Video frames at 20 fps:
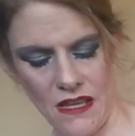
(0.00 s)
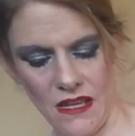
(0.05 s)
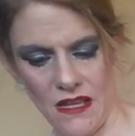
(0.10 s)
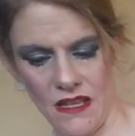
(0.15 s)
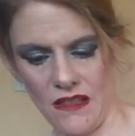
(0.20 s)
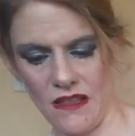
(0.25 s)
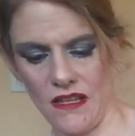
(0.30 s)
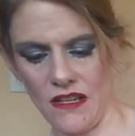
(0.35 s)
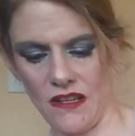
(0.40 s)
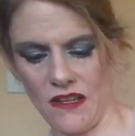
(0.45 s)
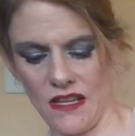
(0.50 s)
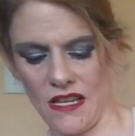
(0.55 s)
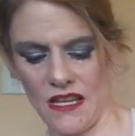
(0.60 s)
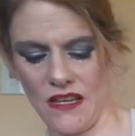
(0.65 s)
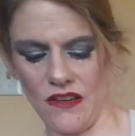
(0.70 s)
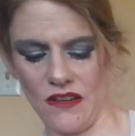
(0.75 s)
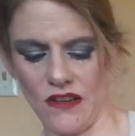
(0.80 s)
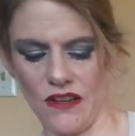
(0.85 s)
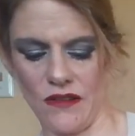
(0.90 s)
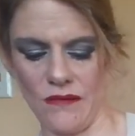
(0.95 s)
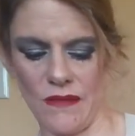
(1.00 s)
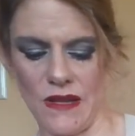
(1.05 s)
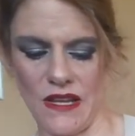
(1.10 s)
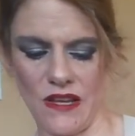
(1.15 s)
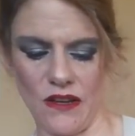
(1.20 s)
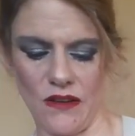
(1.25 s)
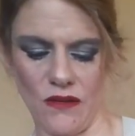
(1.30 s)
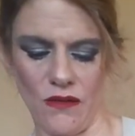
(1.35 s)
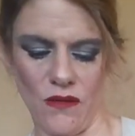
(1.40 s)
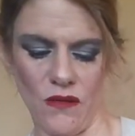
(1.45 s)
then again you're going to make
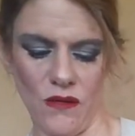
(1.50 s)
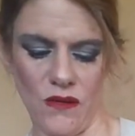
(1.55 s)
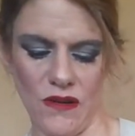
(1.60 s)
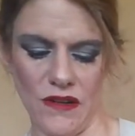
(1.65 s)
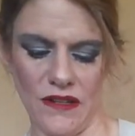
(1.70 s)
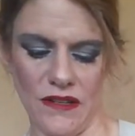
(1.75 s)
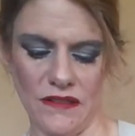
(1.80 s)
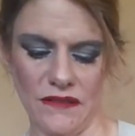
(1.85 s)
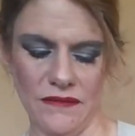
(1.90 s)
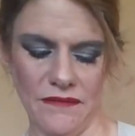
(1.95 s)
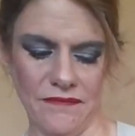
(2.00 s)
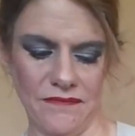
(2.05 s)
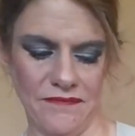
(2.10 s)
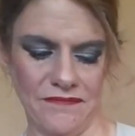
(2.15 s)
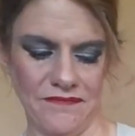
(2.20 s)
your coil,